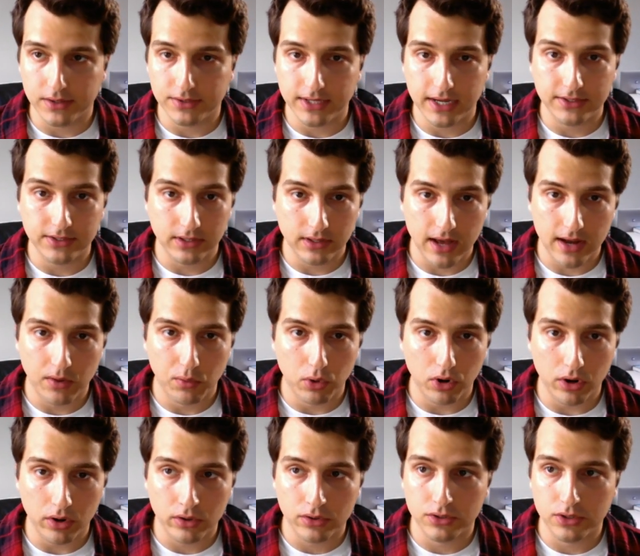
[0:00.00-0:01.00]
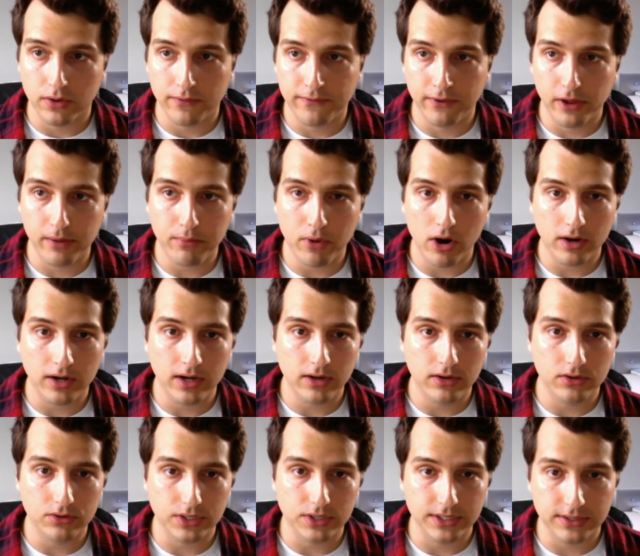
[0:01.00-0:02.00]
That's a lot of work. So affiliate marketing,
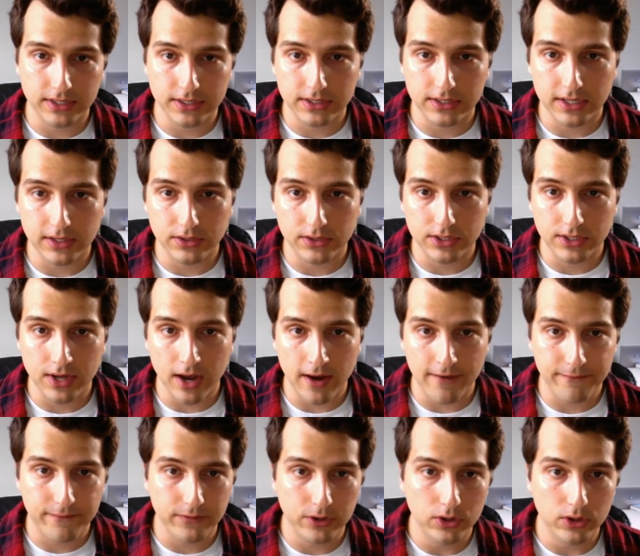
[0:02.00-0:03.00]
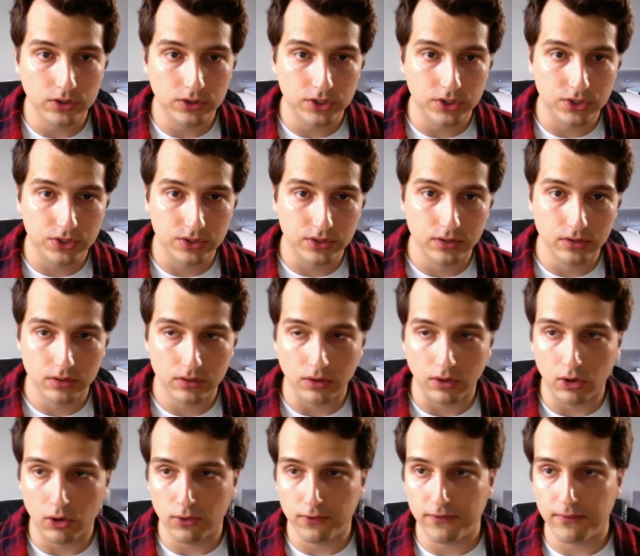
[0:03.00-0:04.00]
there's existing stuff. You can just
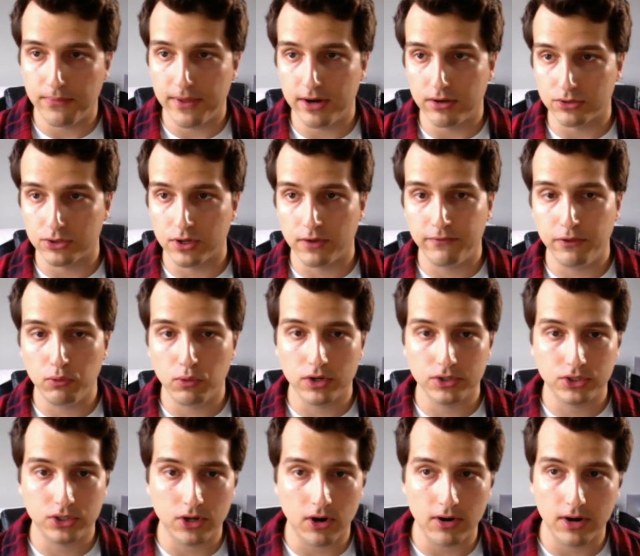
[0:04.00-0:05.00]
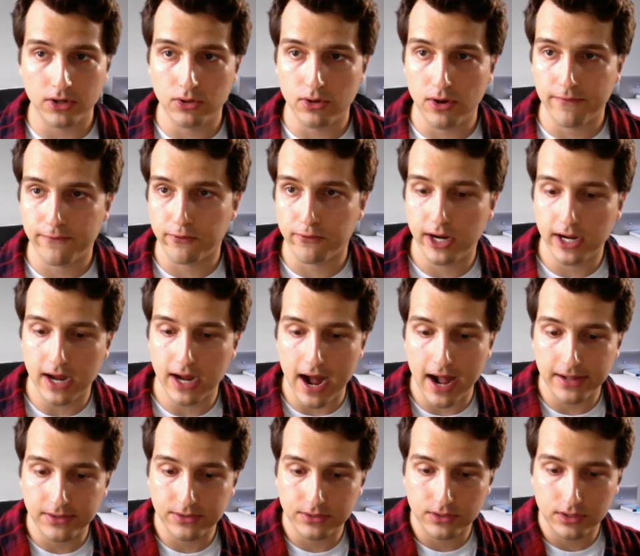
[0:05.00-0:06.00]
learn from there. So if you want to start, I do have free
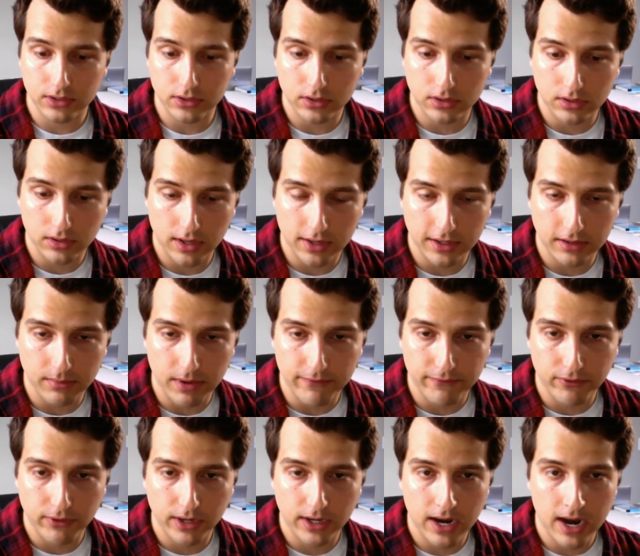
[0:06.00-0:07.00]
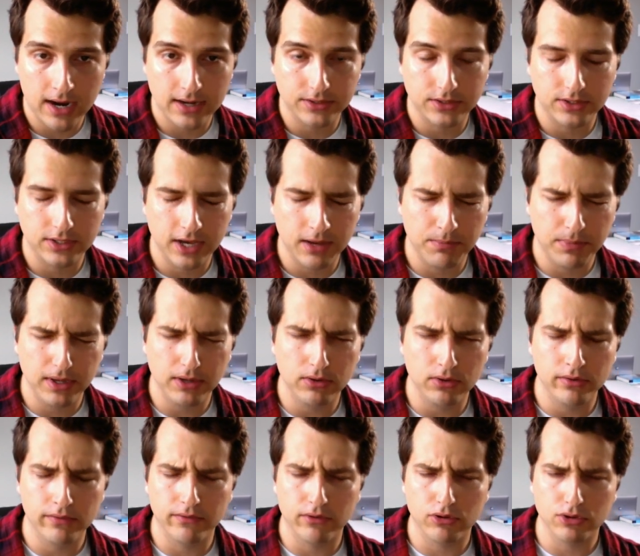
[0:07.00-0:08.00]
guides. Can, I think my free guide is
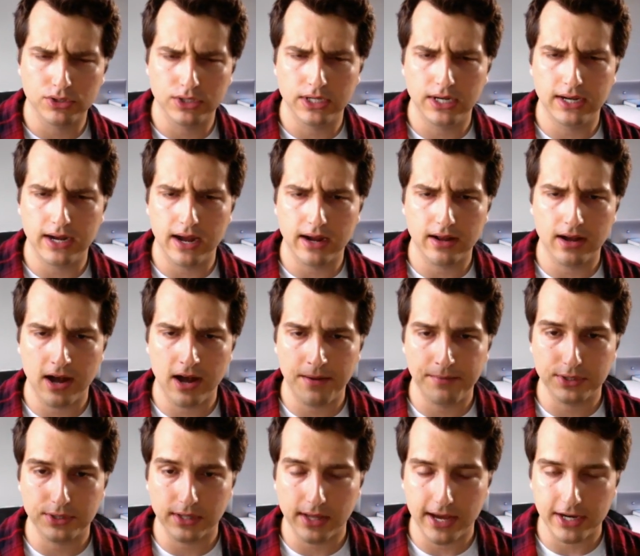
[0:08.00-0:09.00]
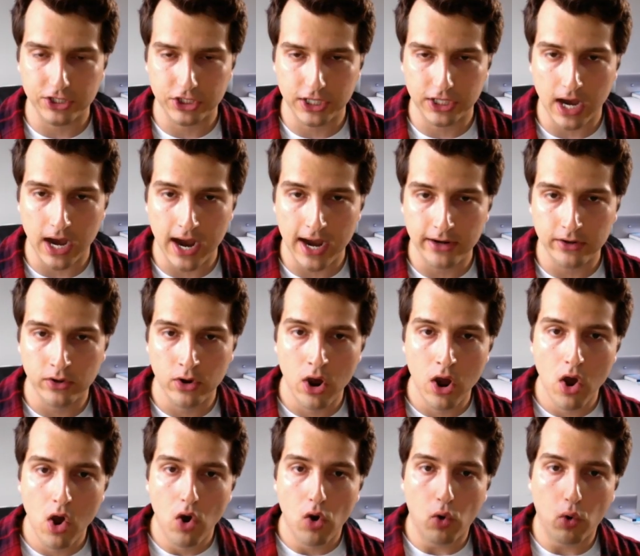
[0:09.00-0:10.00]
deadbeatuniversity.com slash guide.
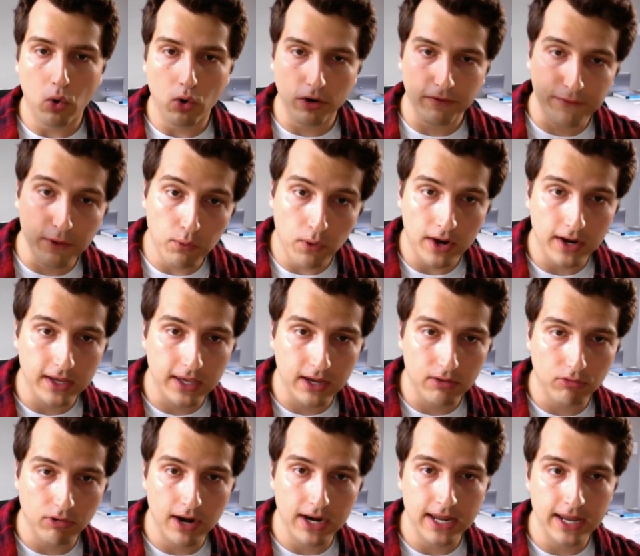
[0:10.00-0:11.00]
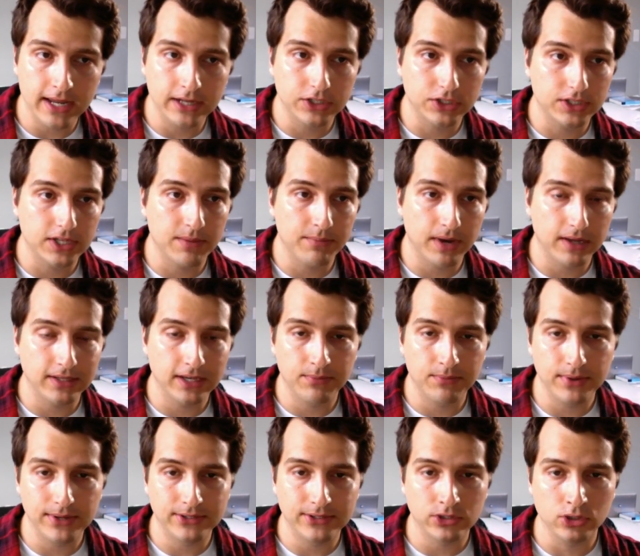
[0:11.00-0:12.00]
Or if you want to get right in, just get my
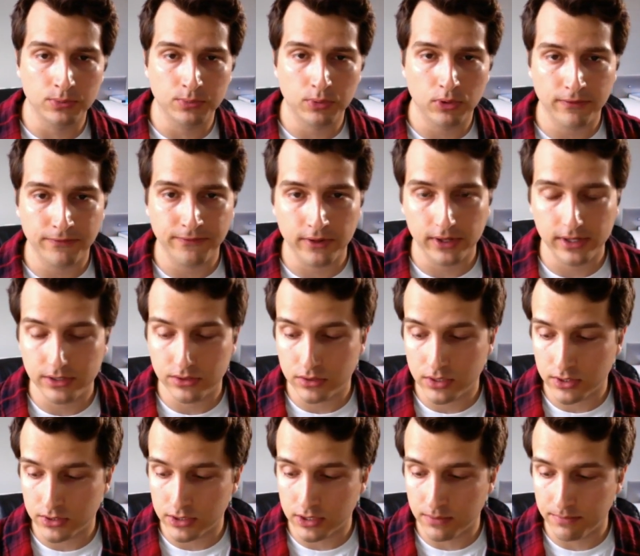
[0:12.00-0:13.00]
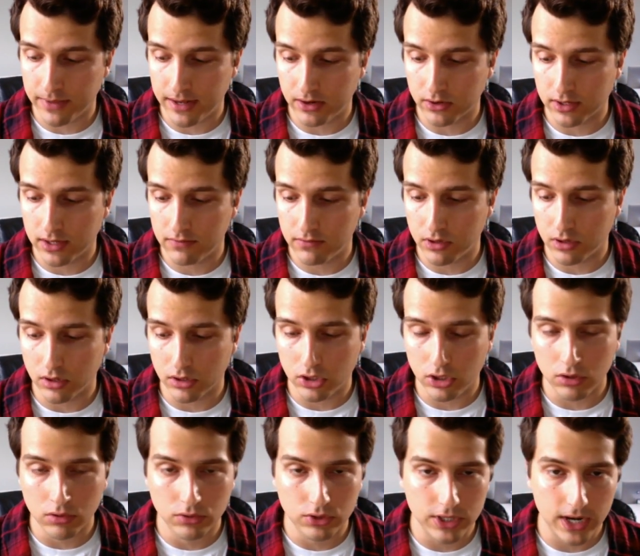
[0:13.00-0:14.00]
Deadbeat Super Affiliate System. That'll give you a
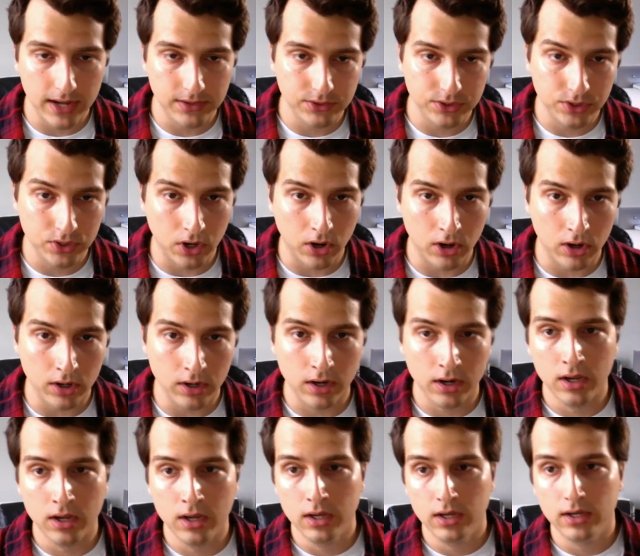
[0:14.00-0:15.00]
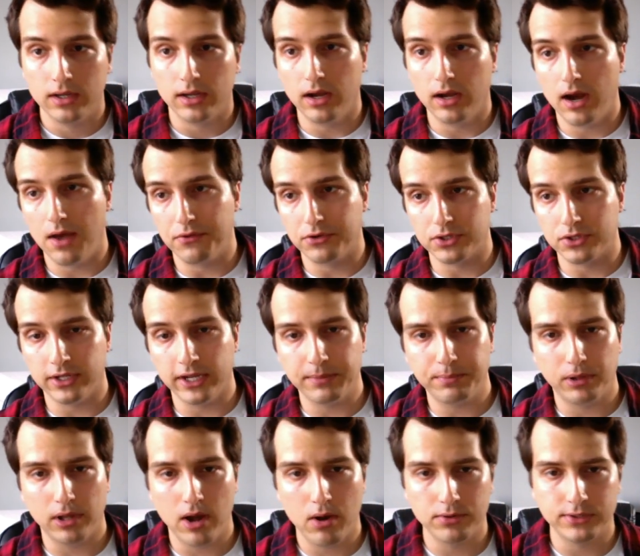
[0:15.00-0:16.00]
huge head start. Uh, there's a link
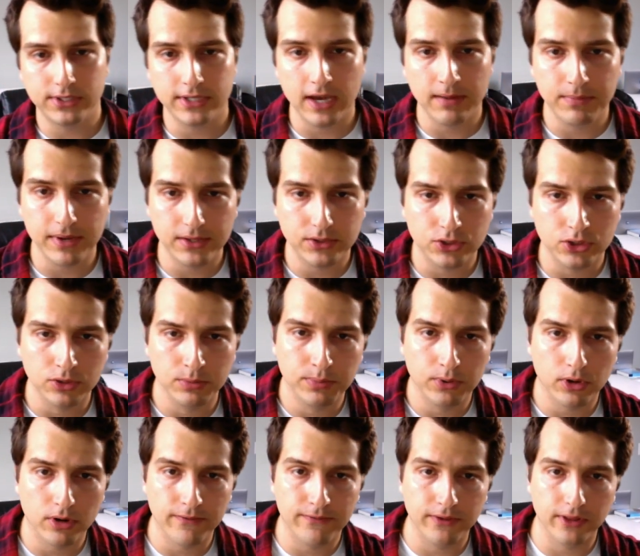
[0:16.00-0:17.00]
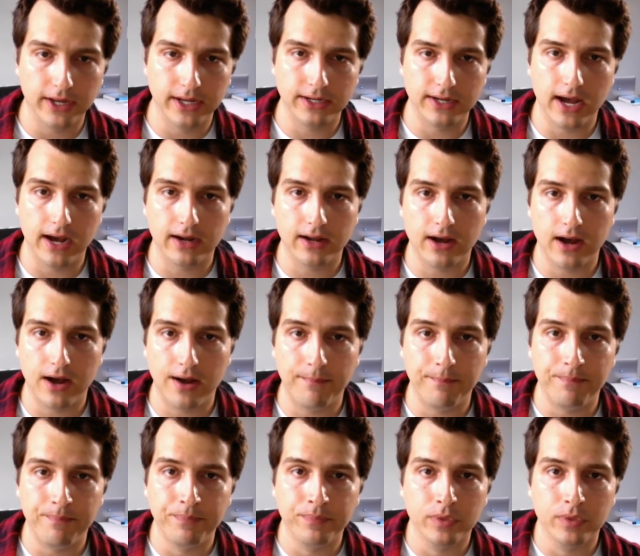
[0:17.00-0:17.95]
below. It's deadbeatsuperaffiliate.com.